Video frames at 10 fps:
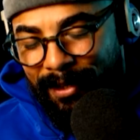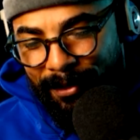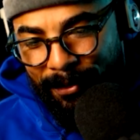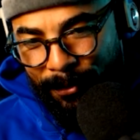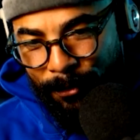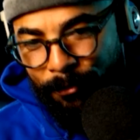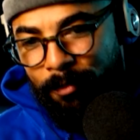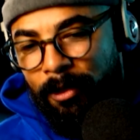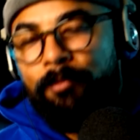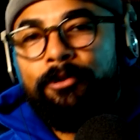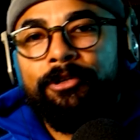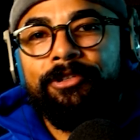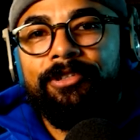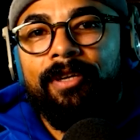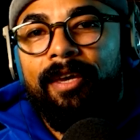Who
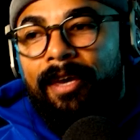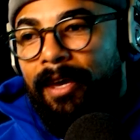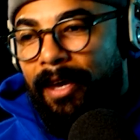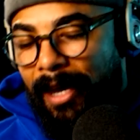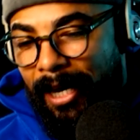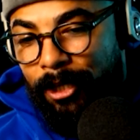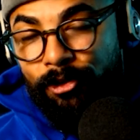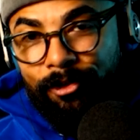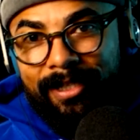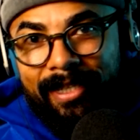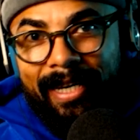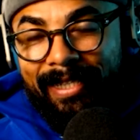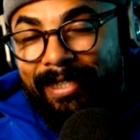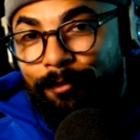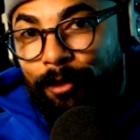remembers extra
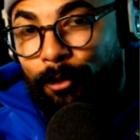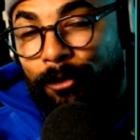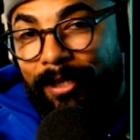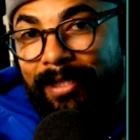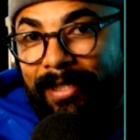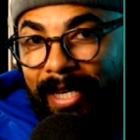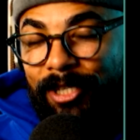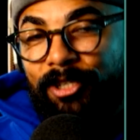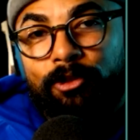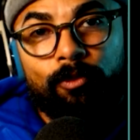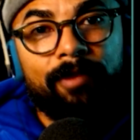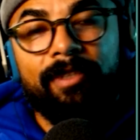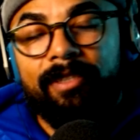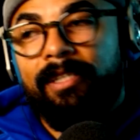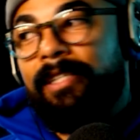scientific organizations we've
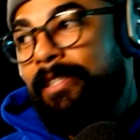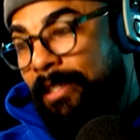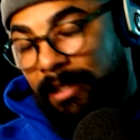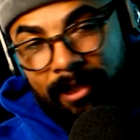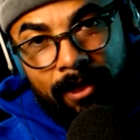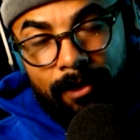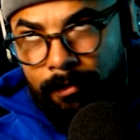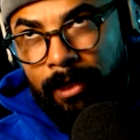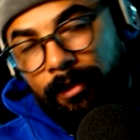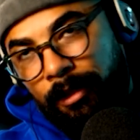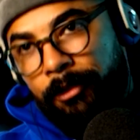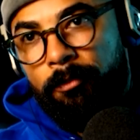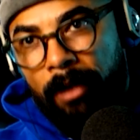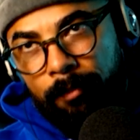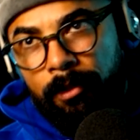discussed, not years
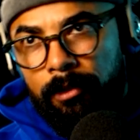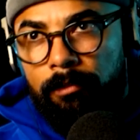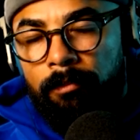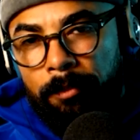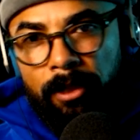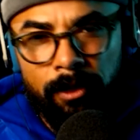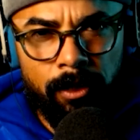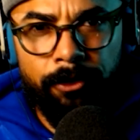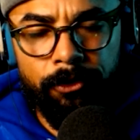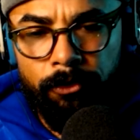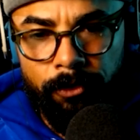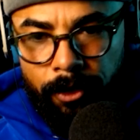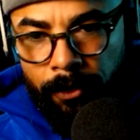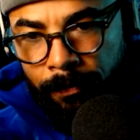back, but maybe a year or two ago?